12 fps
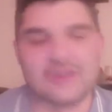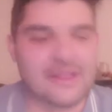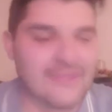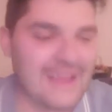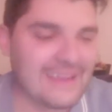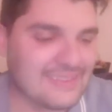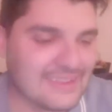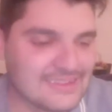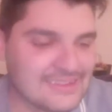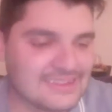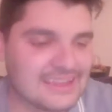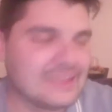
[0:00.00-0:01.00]
I like
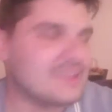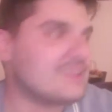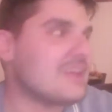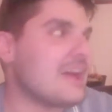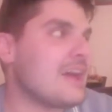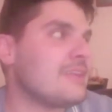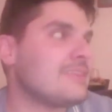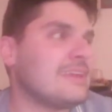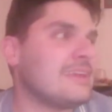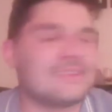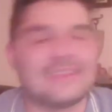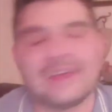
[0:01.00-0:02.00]
this scene. I
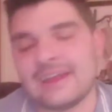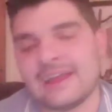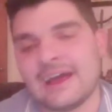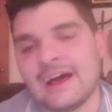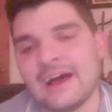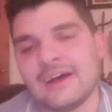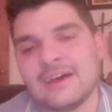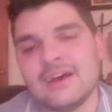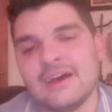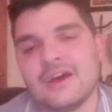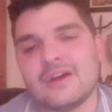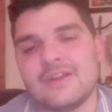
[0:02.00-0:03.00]
think that,
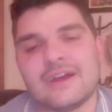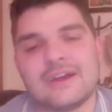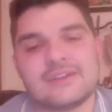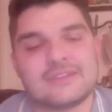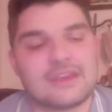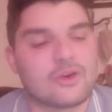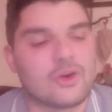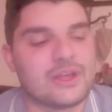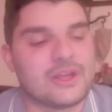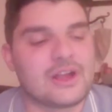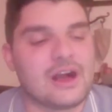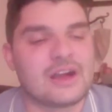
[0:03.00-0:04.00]
like I said,
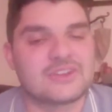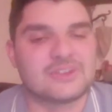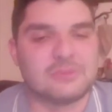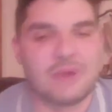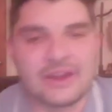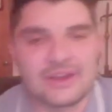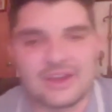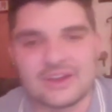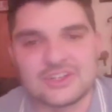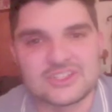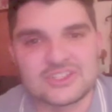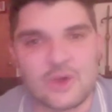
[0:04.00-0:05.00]
Courtney Cox or Monica
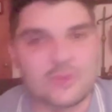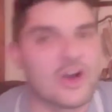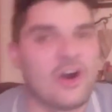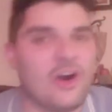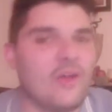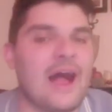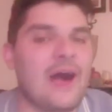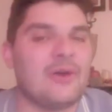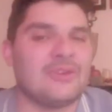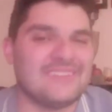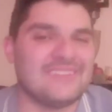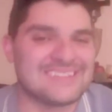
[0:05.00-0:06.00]
just goes all out
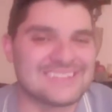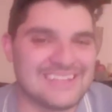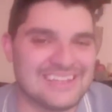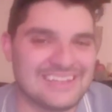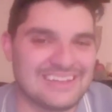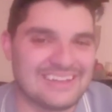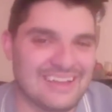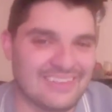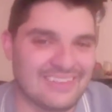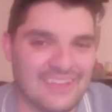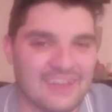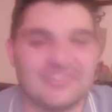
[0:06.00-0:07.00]
in this scene, and I
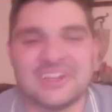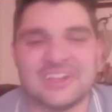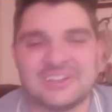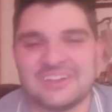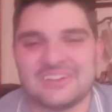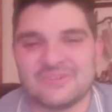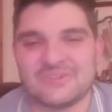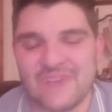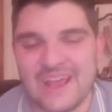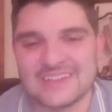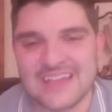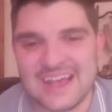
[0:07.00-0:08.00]
love it. It's
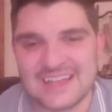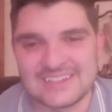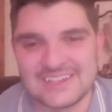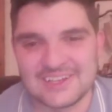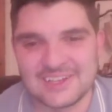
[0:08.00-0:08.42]
fantastic.